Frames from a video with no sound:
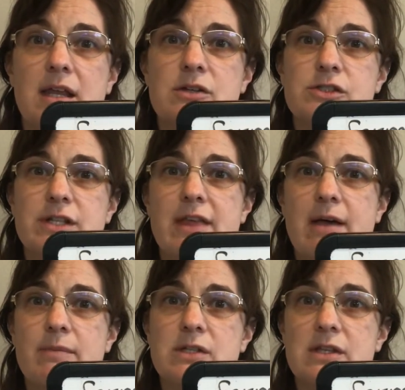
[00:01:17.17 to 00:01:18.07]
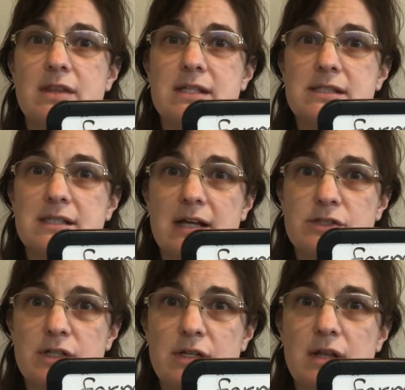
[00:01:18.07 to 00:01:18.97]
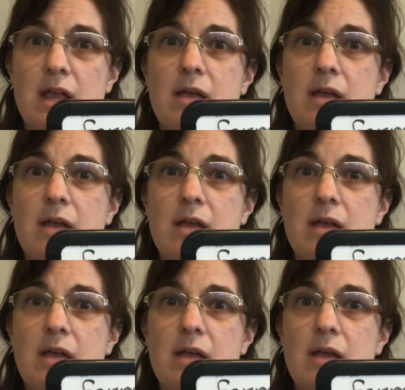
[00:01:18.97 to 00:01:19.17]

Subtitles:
energy that much in this section,